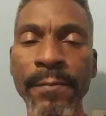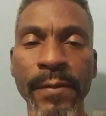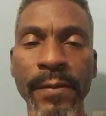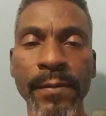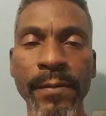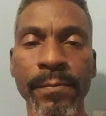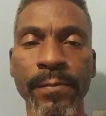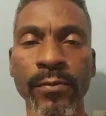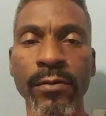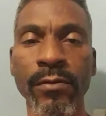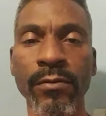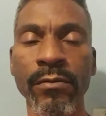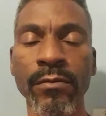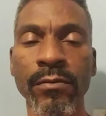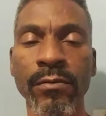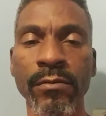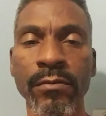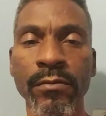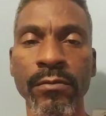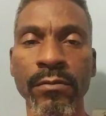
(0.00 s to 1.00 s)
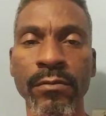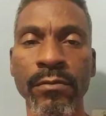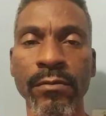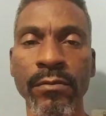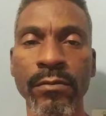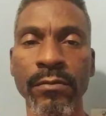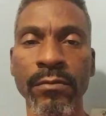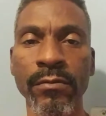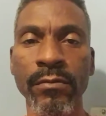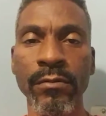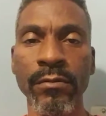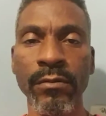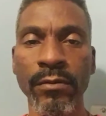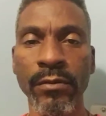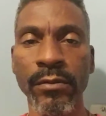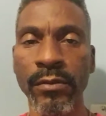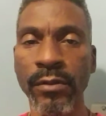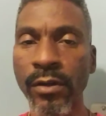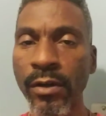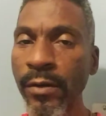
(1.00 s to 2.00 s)
people,
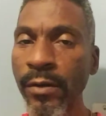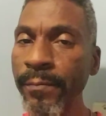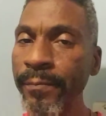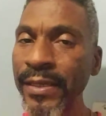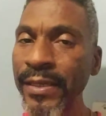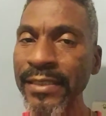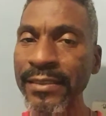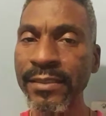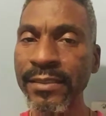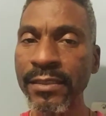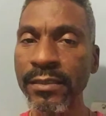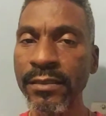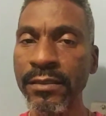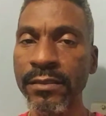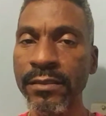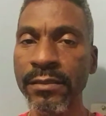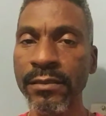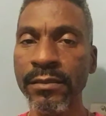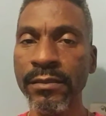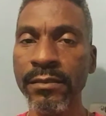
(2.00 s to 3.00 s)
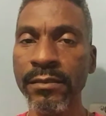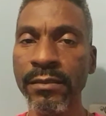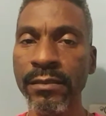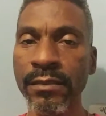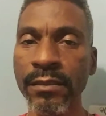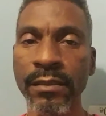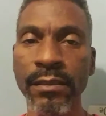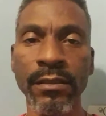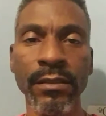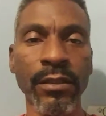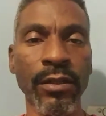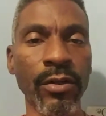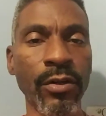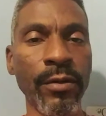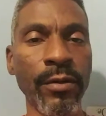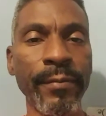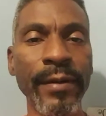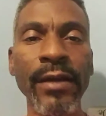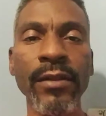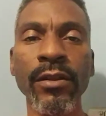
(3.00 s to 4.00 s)
learn business, learn
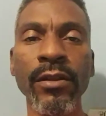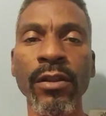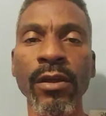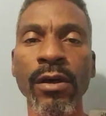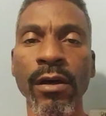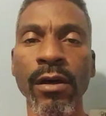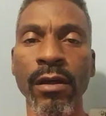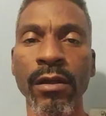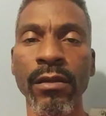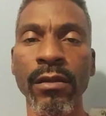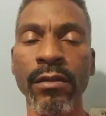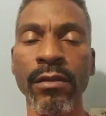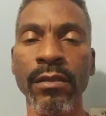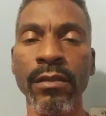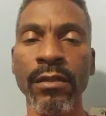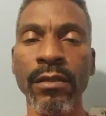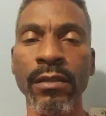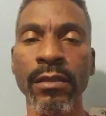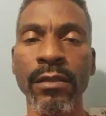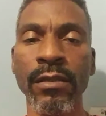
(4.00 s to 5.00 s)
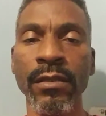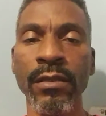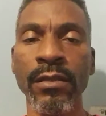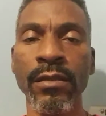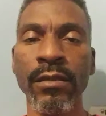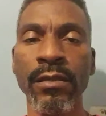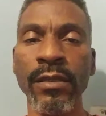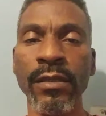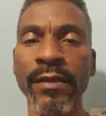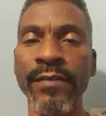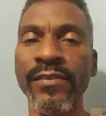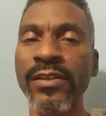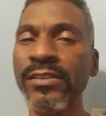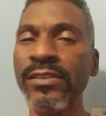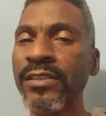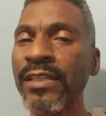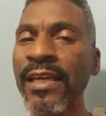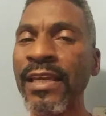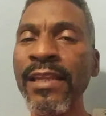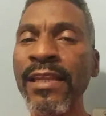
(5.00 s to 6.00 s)
about law. If
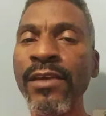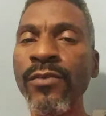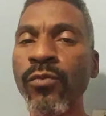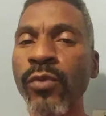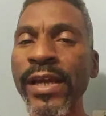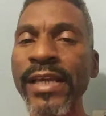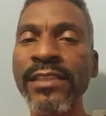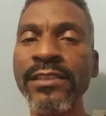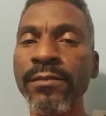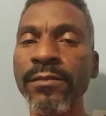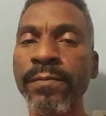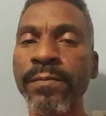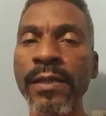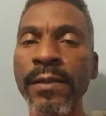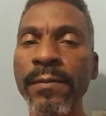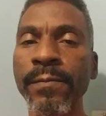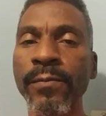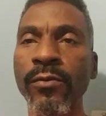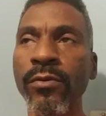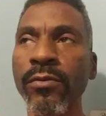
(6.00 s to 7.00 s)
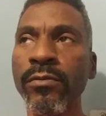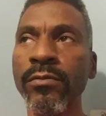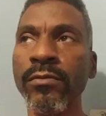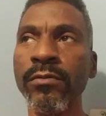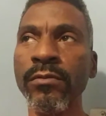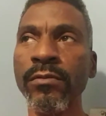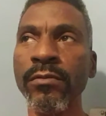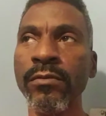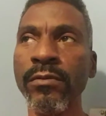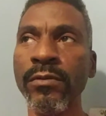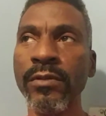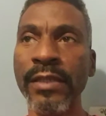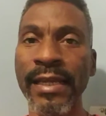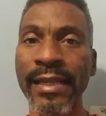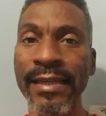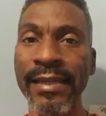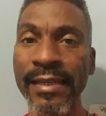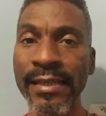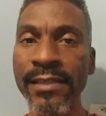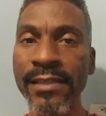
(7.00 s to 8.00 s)
there's any race of people
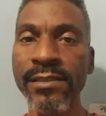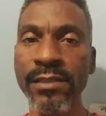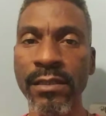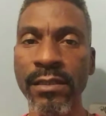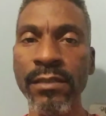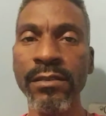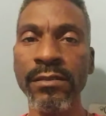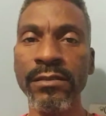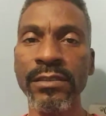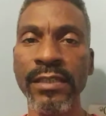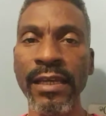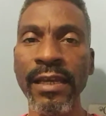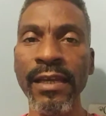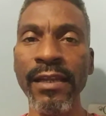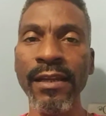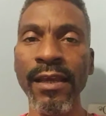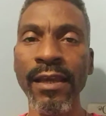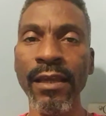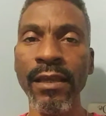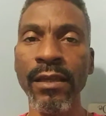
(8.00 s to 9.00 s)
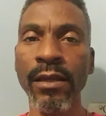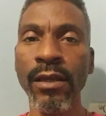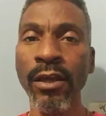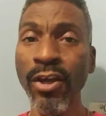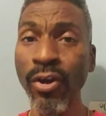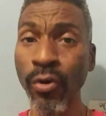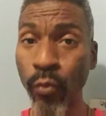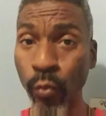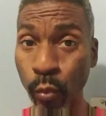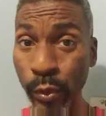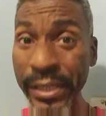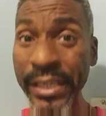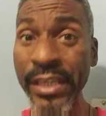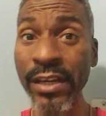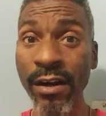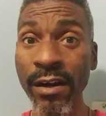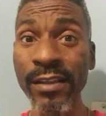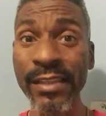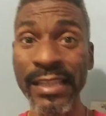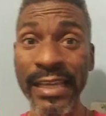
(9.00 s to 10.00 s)
that need to understand that, we
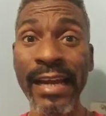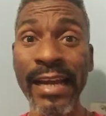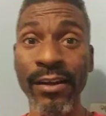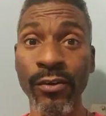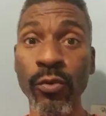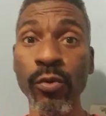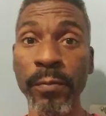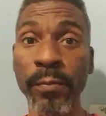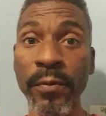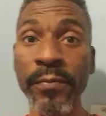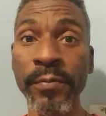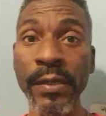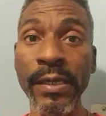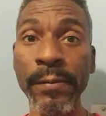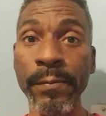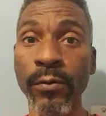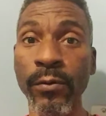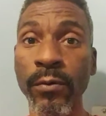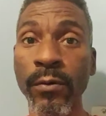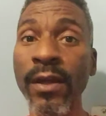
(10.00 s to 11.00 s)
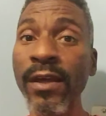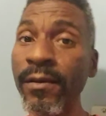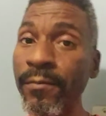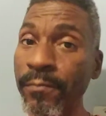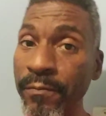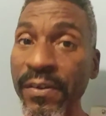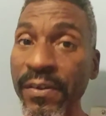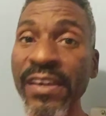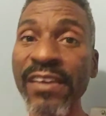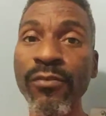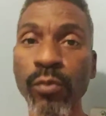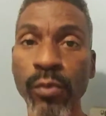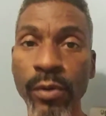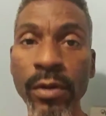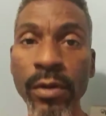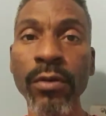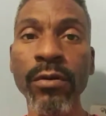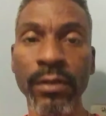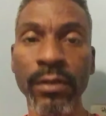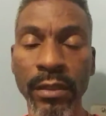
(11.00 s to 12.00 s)
are that group of people. Be
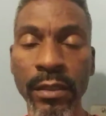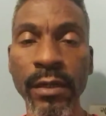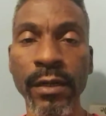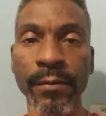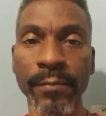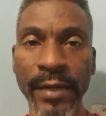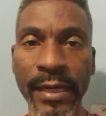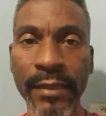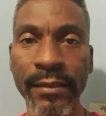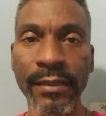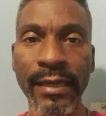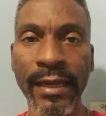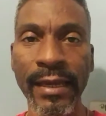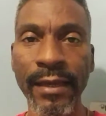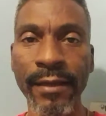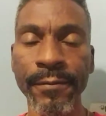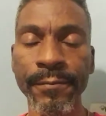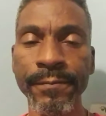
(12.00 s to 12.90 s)
real clear about that.